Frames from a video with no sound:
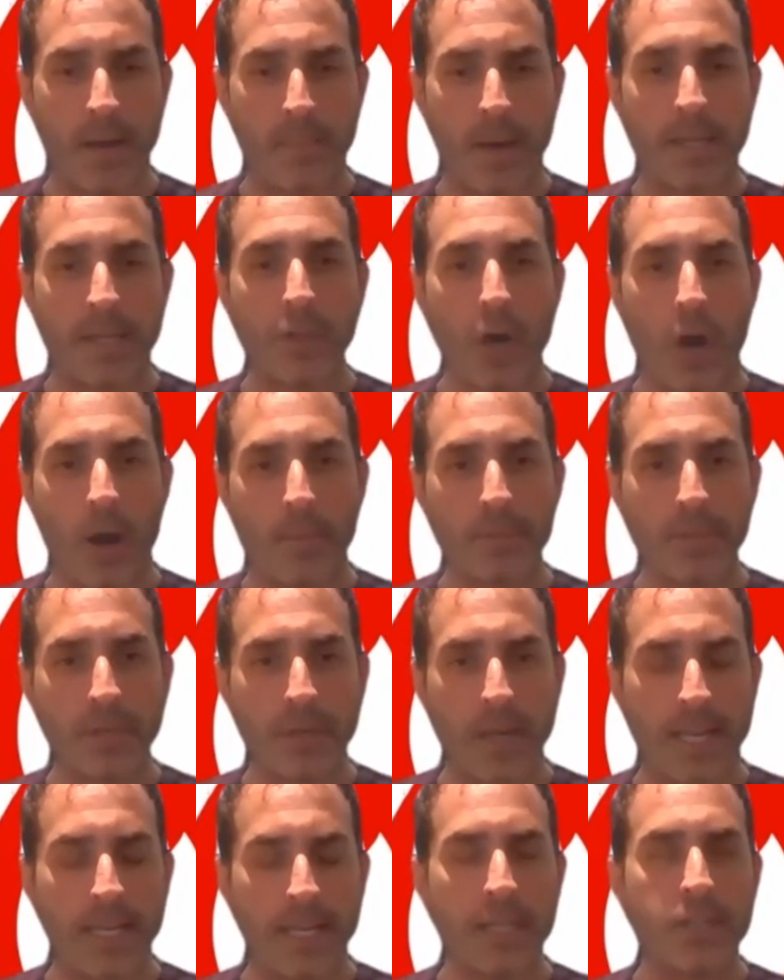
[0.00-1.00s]
adoption,
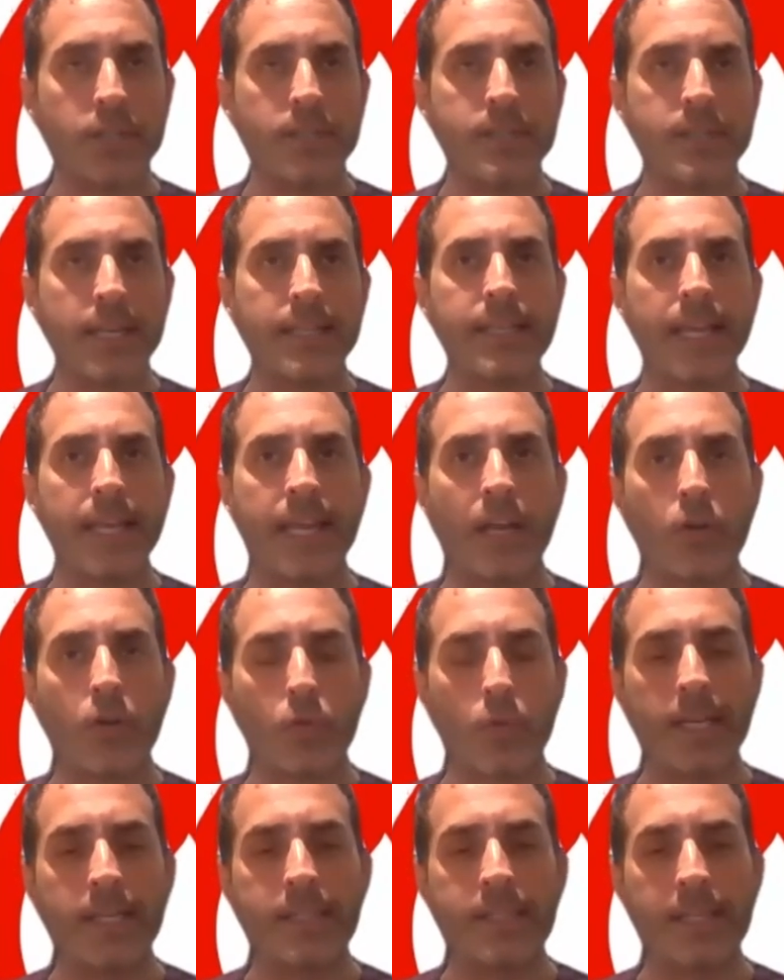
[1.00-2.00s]
and it's
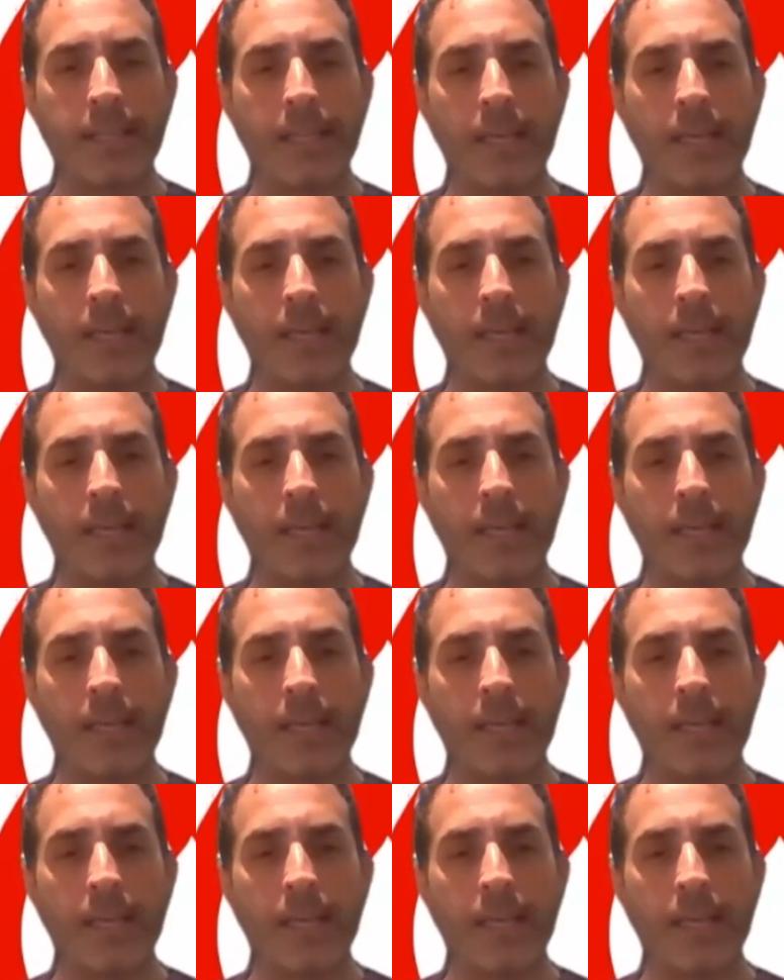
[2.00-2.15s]
increasing